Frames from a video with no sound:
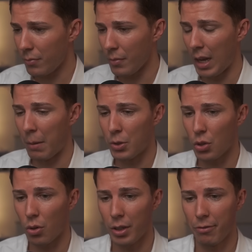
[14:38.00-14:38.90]
I'm
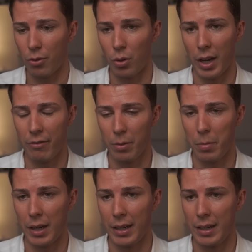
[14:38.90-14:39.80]
sorry for
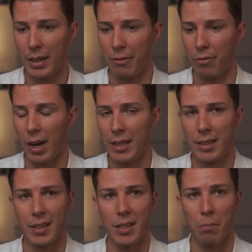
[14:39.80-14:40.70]
everybody if I
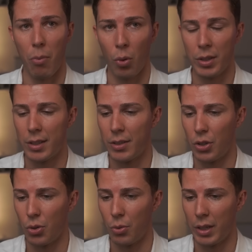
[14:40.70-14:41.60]
disappointed
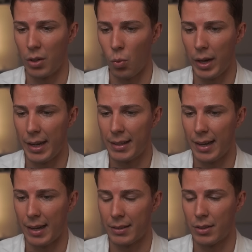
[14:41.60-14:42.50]
you in a way
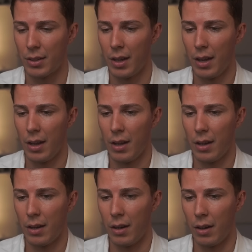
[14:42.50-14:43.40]
that
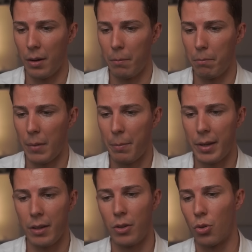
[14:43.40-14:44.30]
maybe
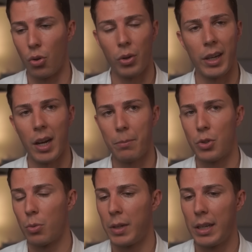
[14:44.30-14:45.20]
you're looking up
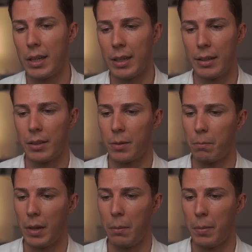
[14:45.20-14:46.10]
to me, and
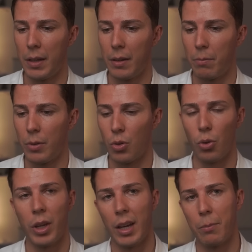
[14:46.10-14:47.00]
maybe you're
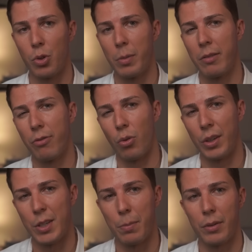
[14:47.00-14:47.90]
looking up to me for
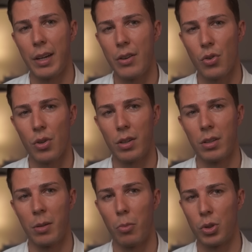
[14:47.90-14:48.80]

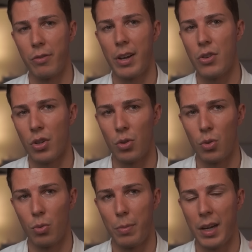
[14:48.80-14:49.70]
inspiration and motivation
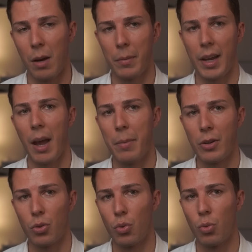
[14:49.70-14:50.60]
to become a cabin
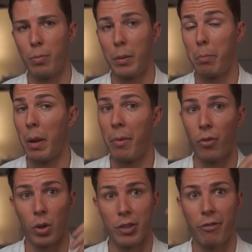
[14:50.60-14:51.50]
crew, maybe
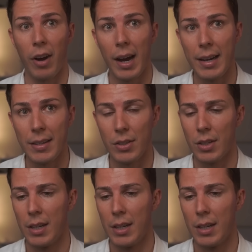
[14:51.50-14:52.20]
for advice,